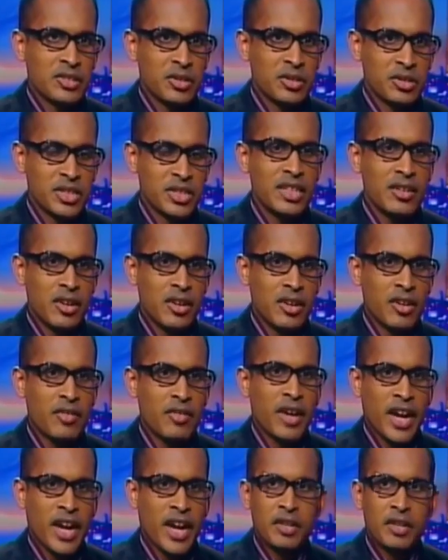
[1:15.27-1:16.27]
So you see a lot
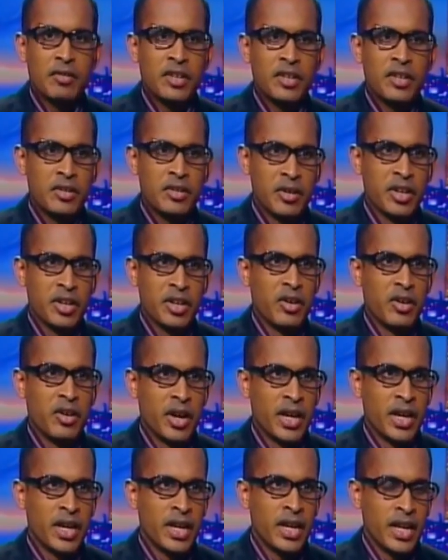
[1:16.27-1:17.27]
of activity going
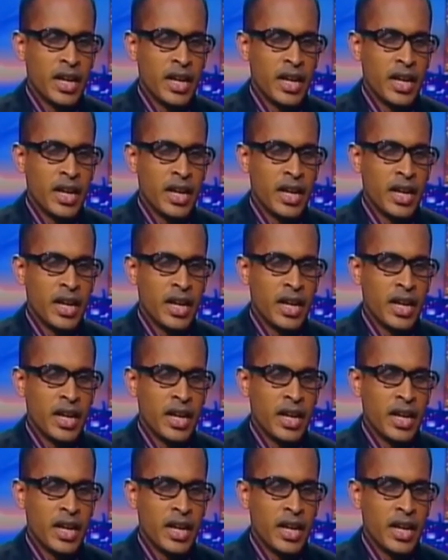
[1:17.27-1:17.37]
on,